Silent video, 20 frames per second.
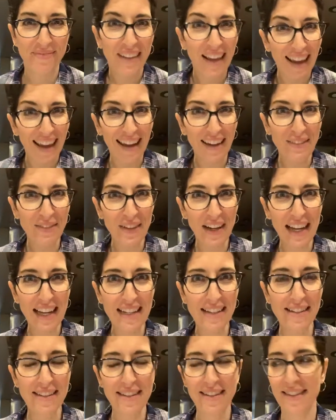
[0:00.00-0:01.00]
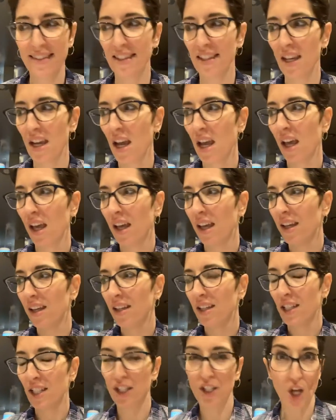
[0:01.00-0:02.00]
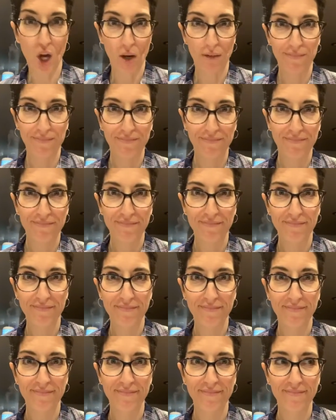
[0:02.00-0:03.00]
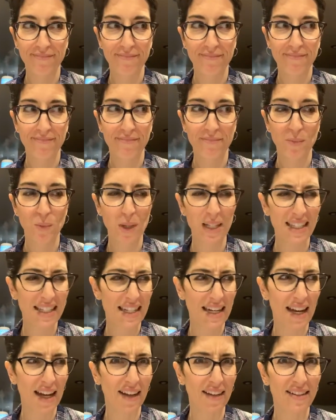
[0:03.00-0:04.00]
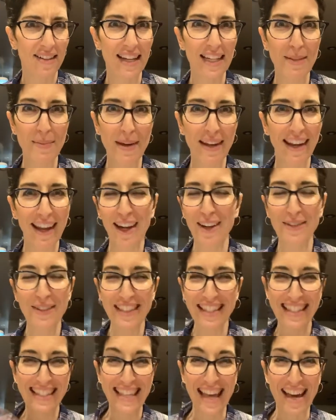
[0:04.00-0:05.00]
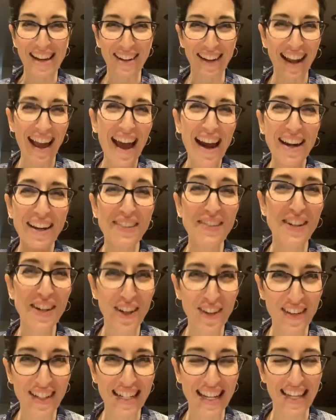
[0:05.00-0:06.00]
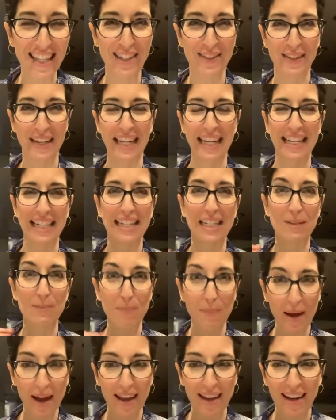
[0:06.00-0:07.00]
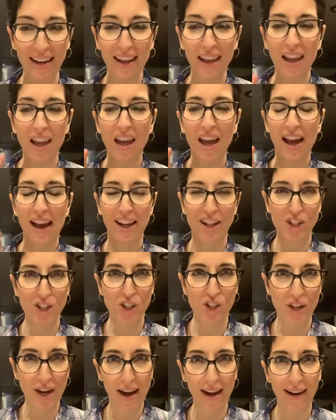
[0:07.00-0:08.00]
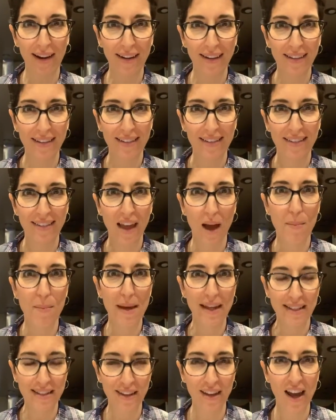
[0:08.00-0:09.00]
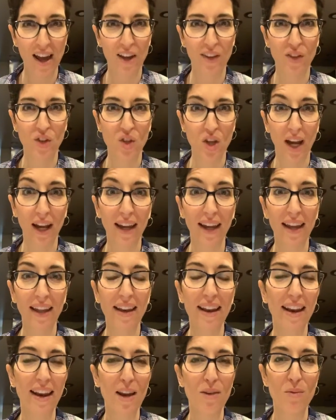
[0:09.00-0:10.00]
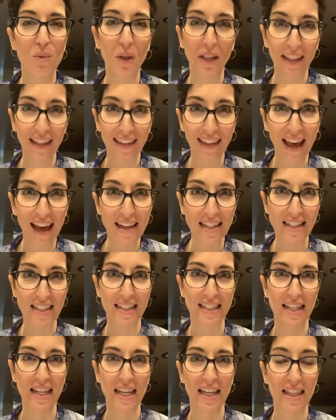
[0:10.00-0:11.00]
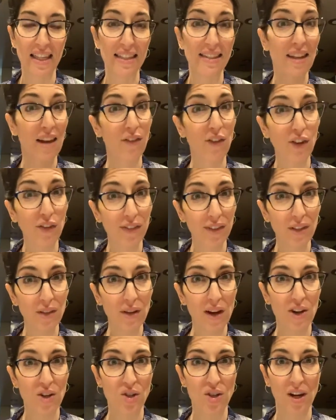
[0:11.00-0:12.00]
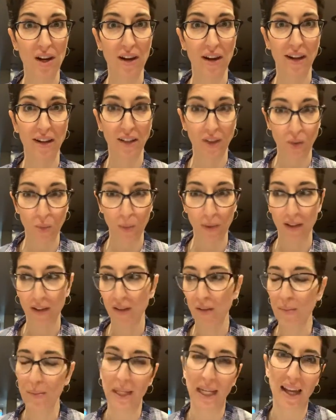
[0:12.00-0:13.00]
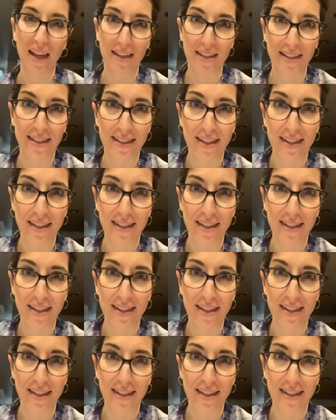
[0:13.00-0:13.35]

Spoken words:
Hey friends. So, what's today? Today's Monday. Almost a Saturday. I don't even know what day of the week it is, but I just shared that mental health check-in and I'm really glad to see that several of you are sharing your real, because